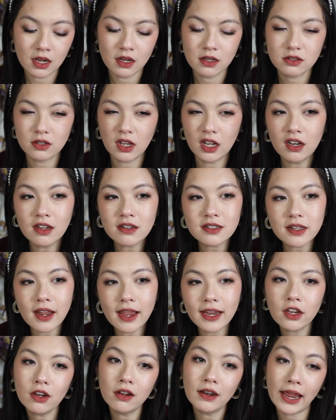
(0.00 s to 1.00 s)
So it looks
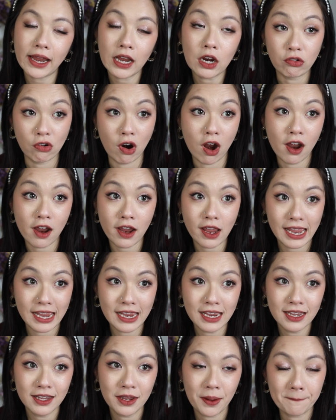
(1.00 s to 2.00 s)
like you're like
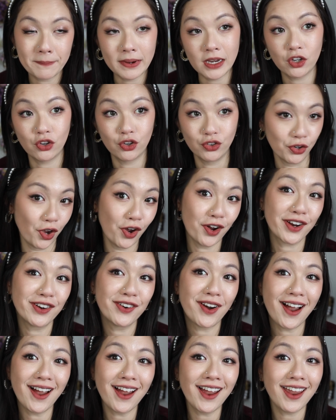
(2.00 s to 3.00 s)
crying but you're not
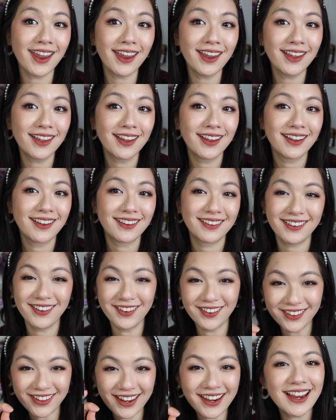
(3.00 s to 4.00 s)
crying, you
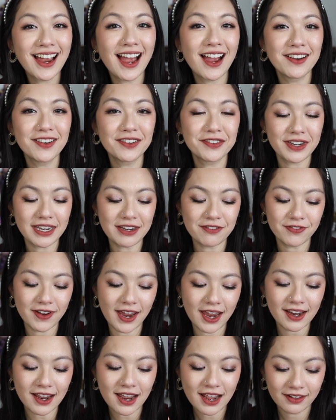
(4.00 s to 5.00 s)
know, that kind of
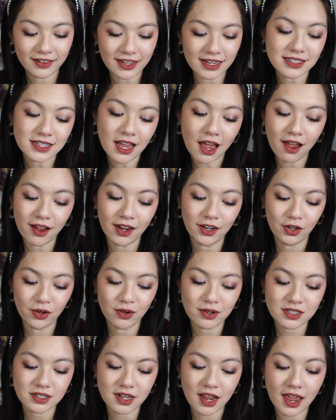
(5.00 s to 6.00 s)
effect. That's how it
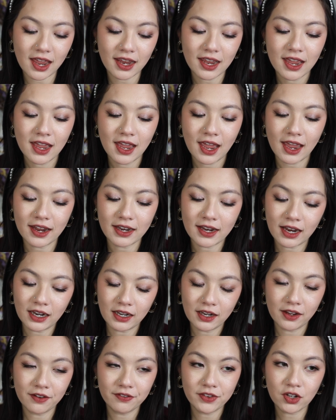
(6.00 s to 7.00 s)
looks like, and I
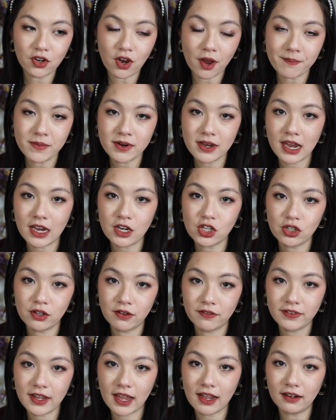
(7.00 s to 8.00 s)
love the combination
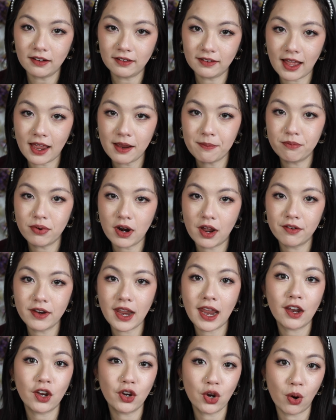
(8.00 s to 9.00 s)
of that light brown
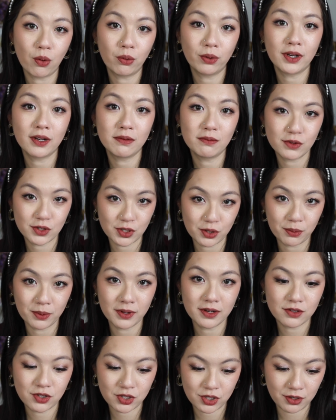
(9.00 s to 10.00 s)
and golden to
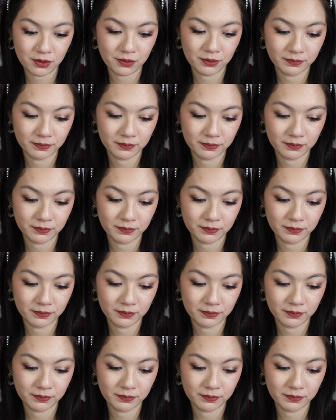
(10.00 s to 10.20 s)
it too.